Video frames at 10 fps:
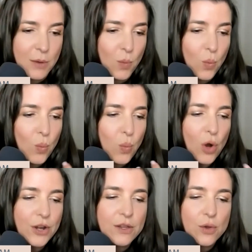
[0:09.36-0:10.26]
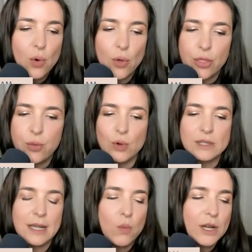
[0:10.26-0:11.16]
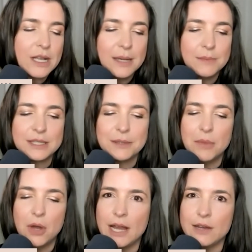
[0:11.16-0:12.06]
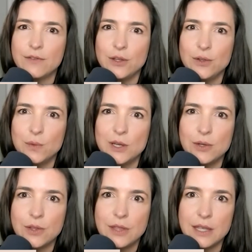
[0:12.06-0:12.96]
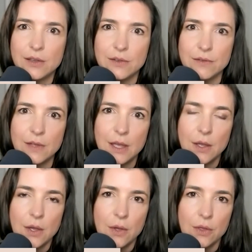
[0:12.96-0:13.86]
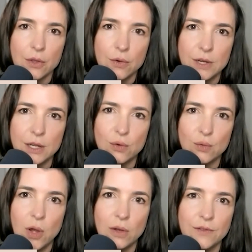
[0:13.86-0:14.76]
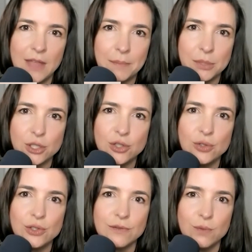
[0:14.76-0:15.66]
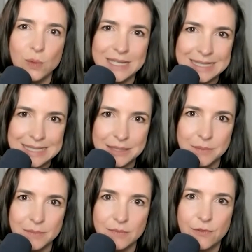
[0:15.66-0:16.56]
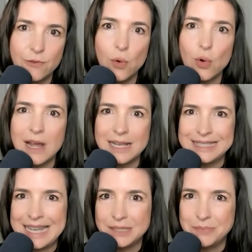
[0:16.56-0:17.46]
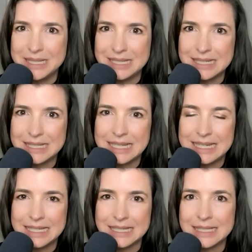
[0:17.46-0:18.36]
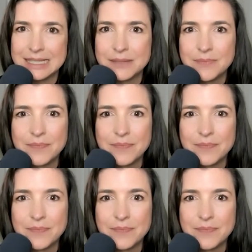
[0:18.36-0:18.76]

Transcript: What are your thoughts? Like, what comes to mind for you when you think of the critical role of that pursuit of wisdom for us as business leaders?